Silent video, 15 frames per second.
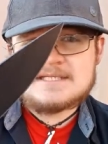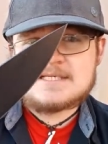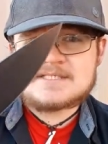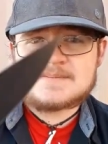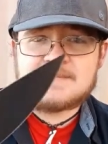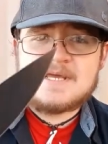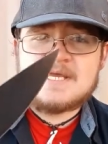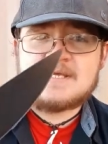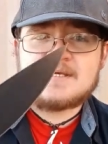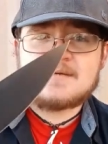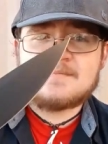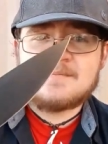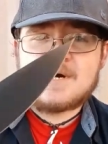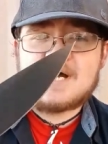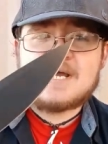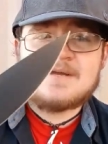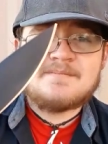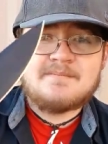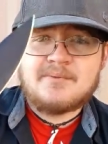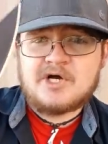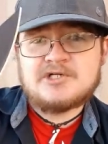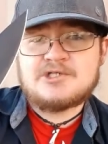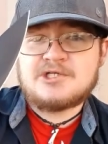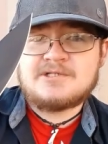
this make my best